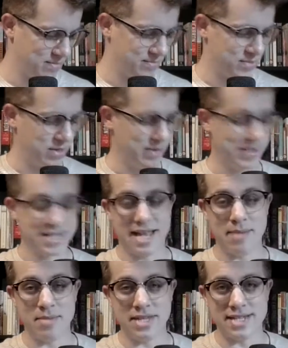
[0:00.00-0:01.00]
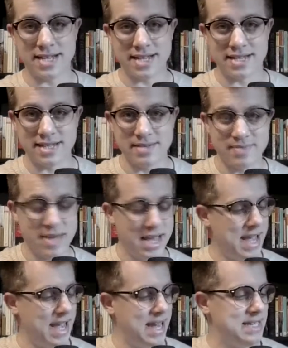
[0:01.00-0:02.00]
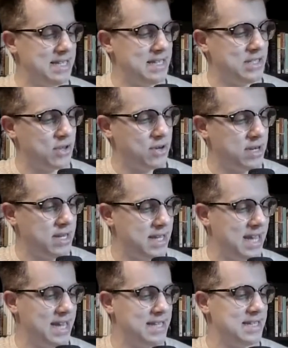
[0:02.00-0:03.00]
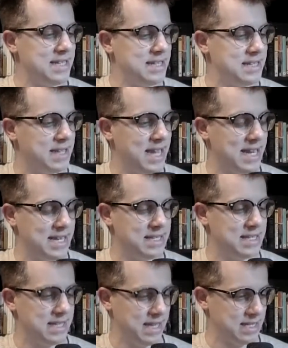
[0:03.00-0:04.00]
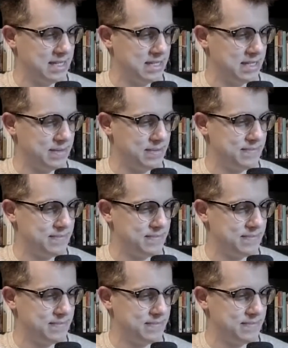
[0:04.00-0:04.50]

So anyways, Emily Dickinson, 1830 to 1886,